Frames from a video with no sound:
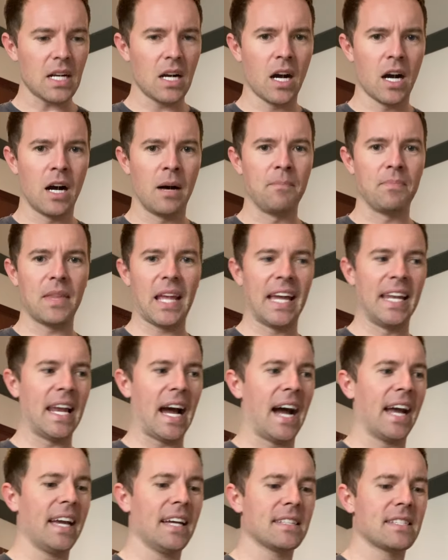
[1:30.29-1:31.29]

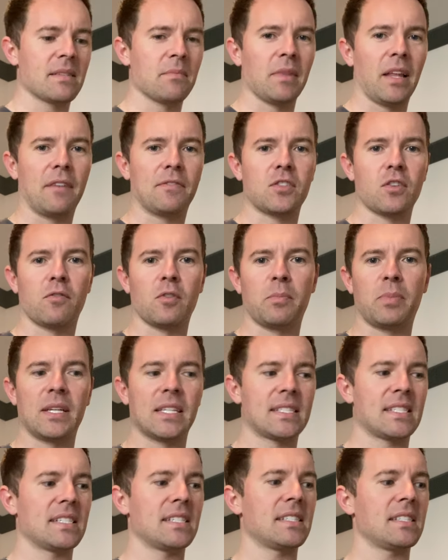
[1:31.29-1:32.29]
And I had some leftover
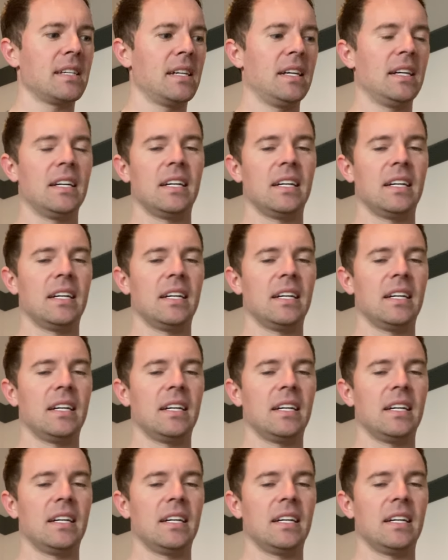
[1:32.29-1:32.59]
pieces.